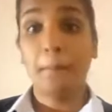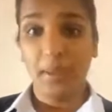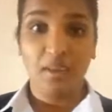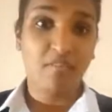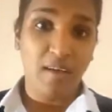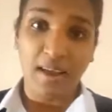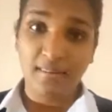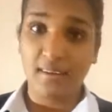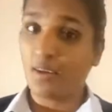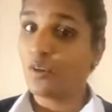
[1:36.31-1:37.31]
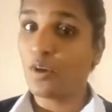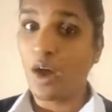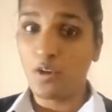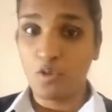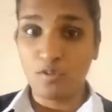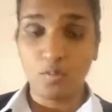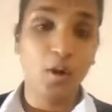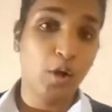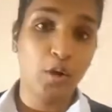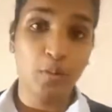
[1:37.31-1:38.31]
Big factor. You can't just
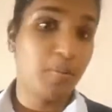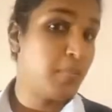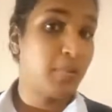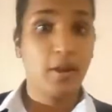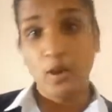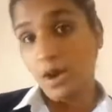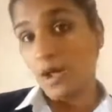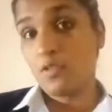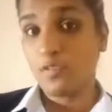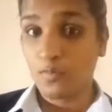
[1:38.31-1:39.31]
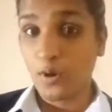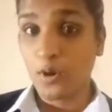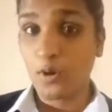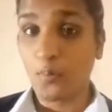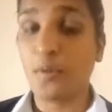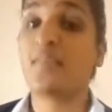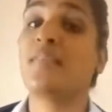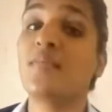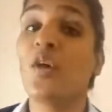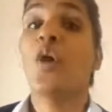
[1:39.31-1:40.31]
work on your people and you can't just work on your
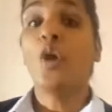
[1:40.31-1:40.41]
processes.